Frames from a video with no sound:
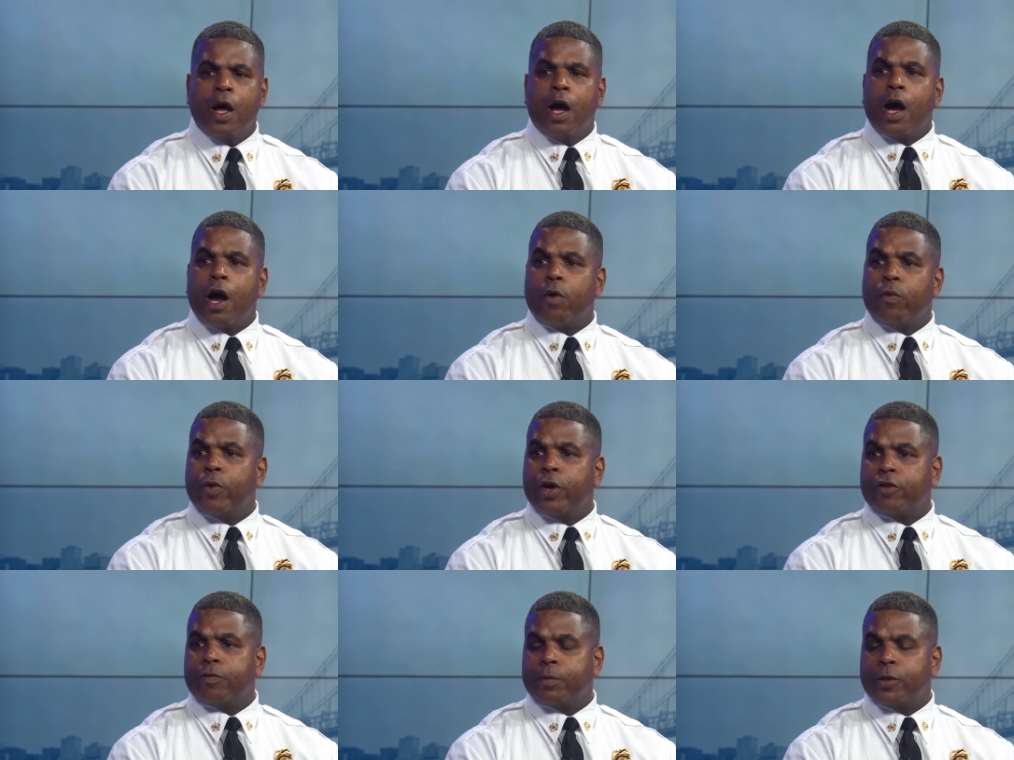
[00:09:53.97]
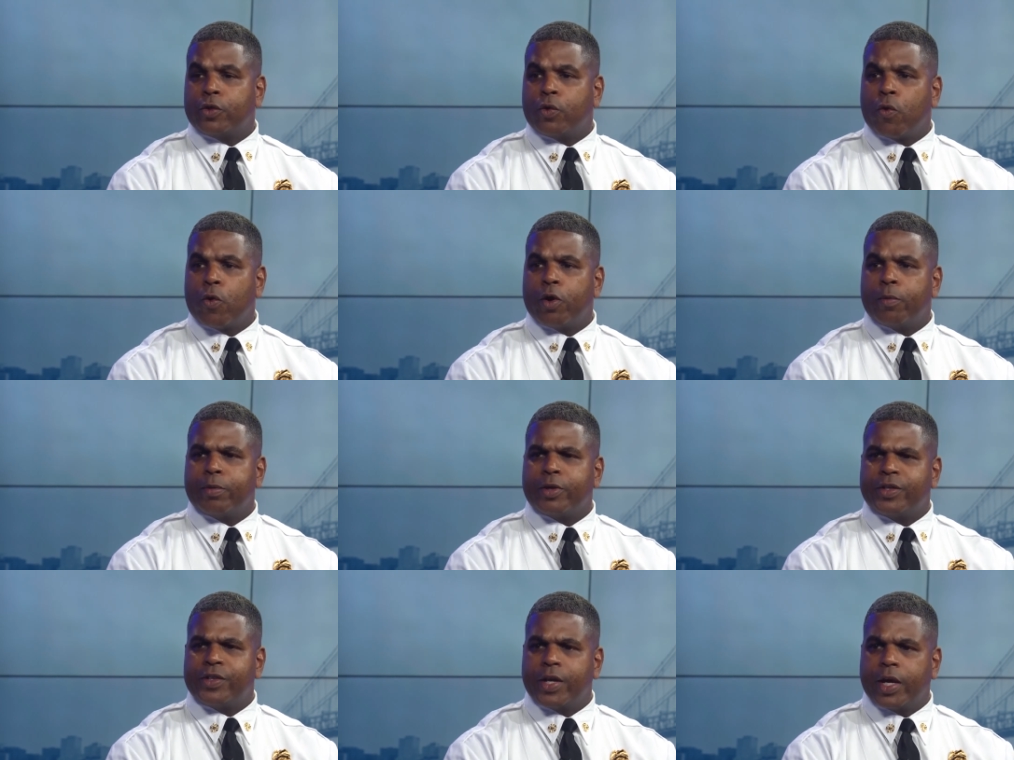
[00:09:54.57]
our respiratory
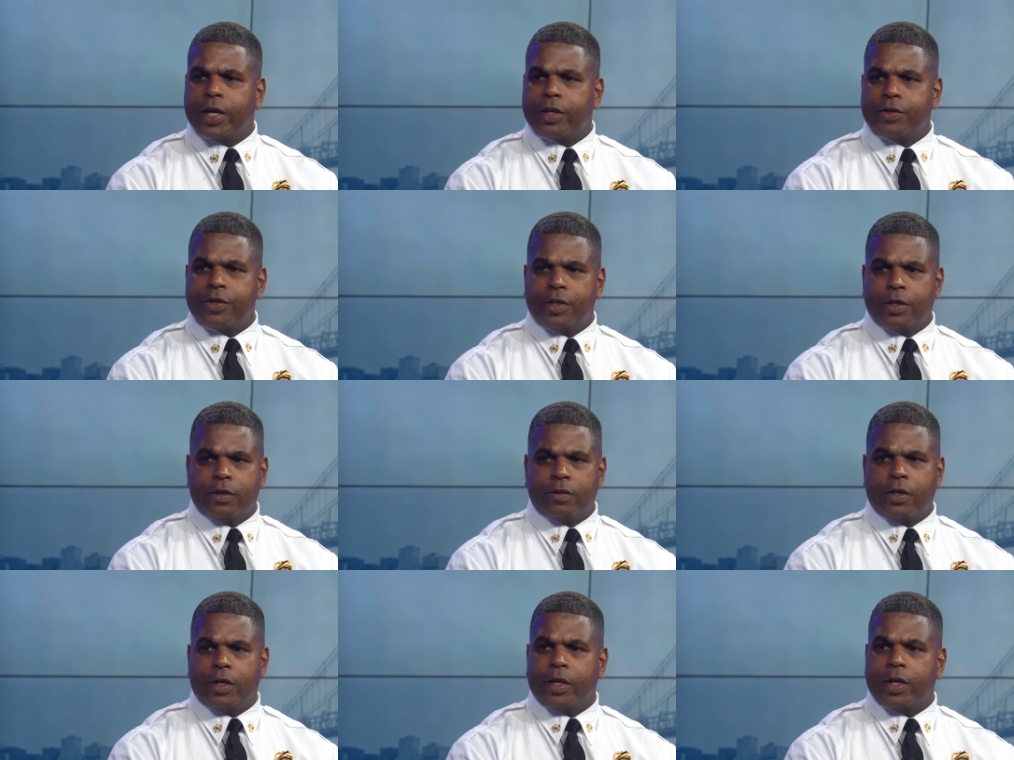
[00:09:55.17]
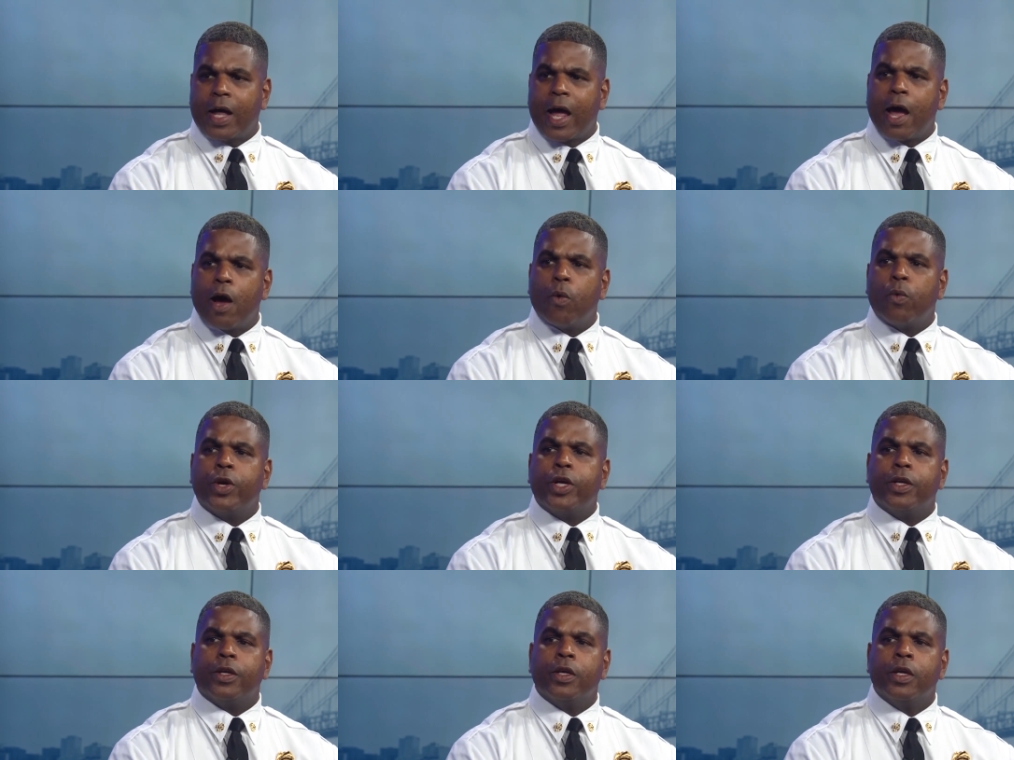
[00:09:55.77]
protection and how
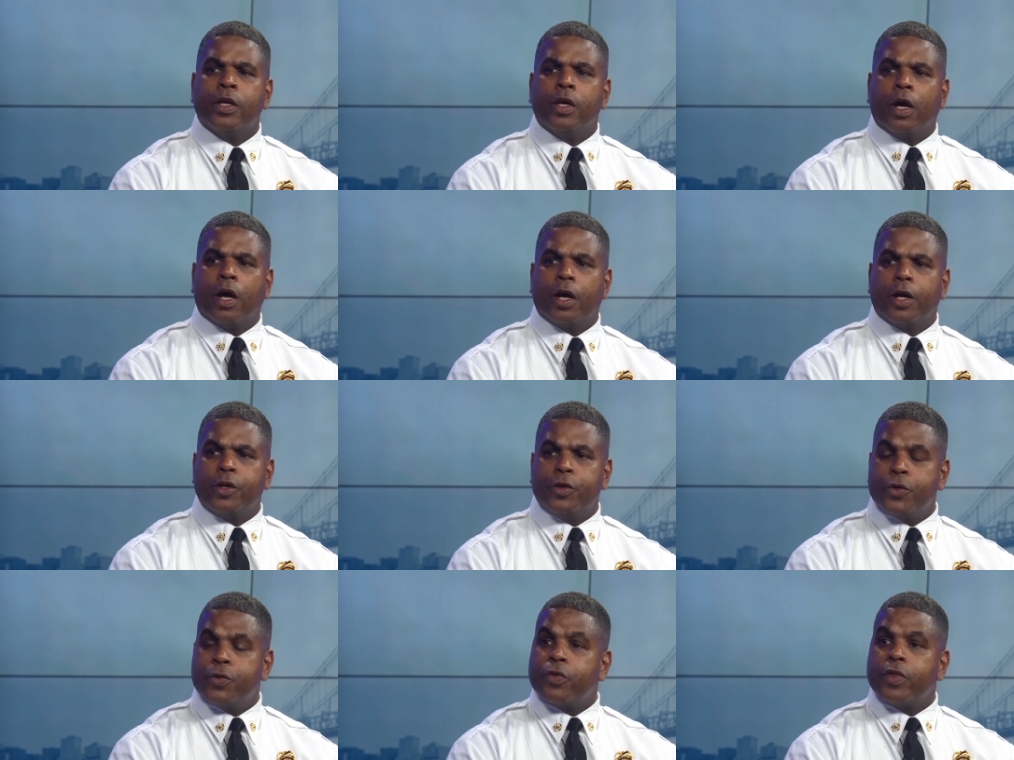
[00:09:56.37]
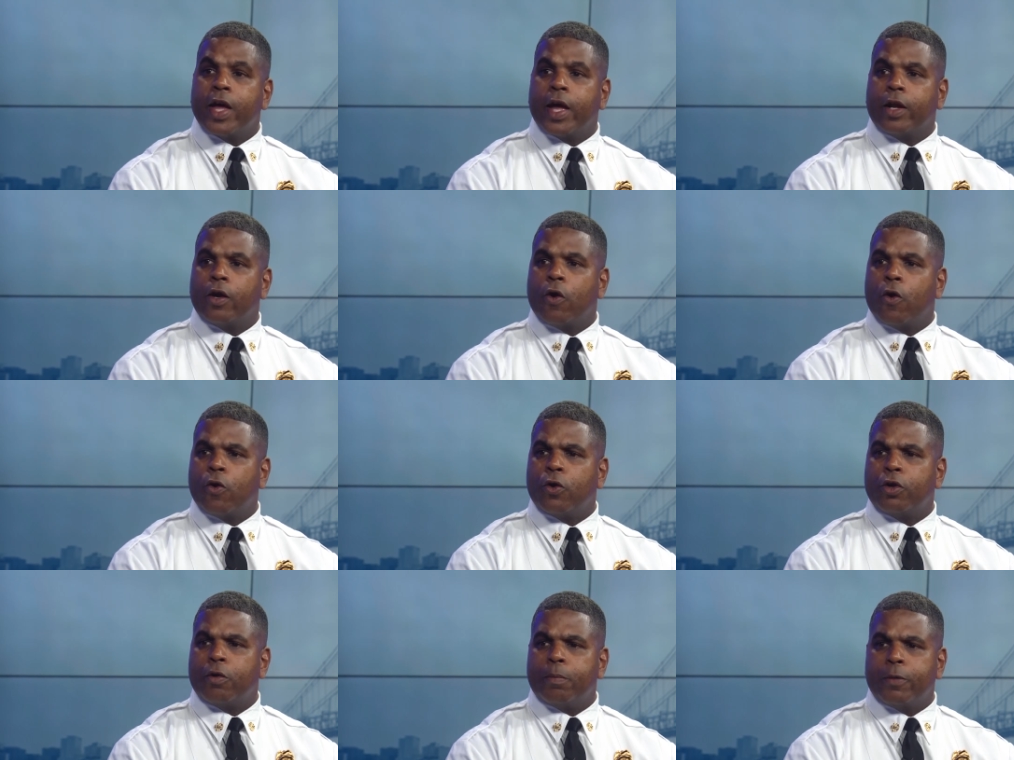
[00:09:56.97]
we uh, do that
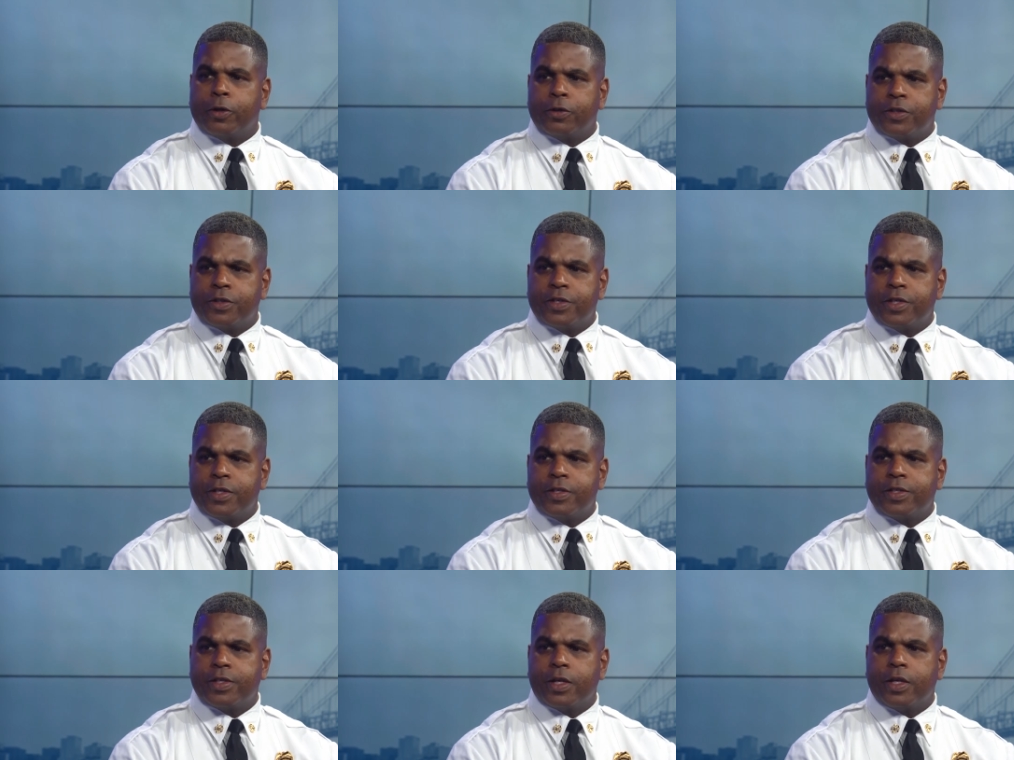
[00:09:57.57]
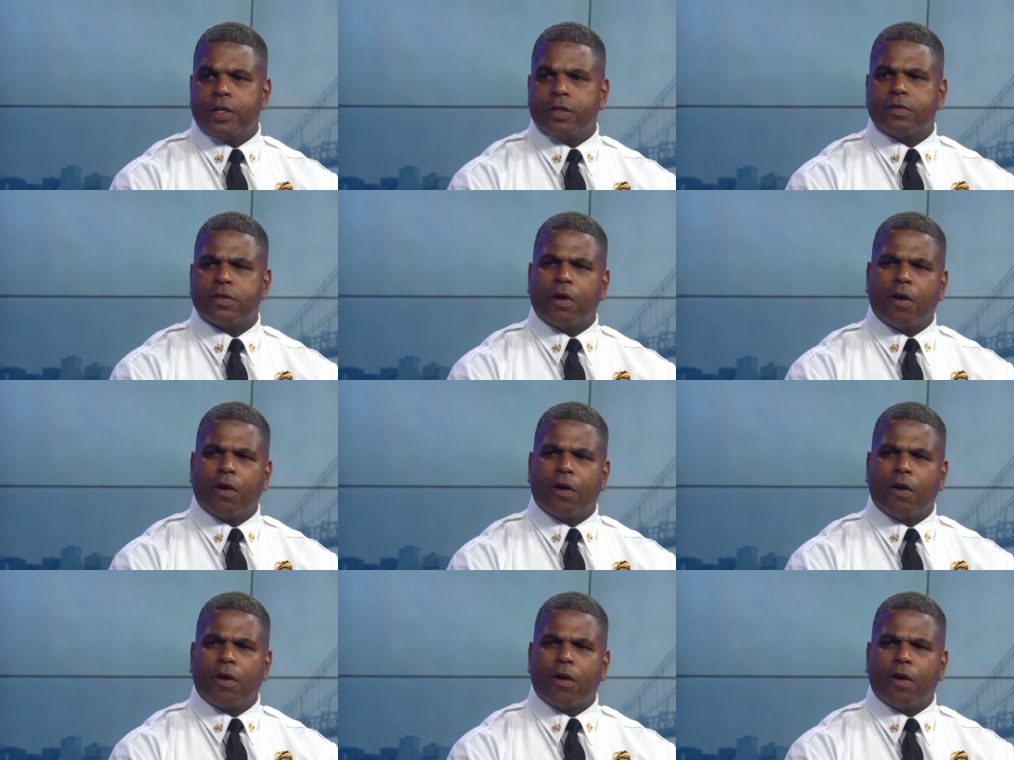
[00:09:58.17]
on emergency scenes.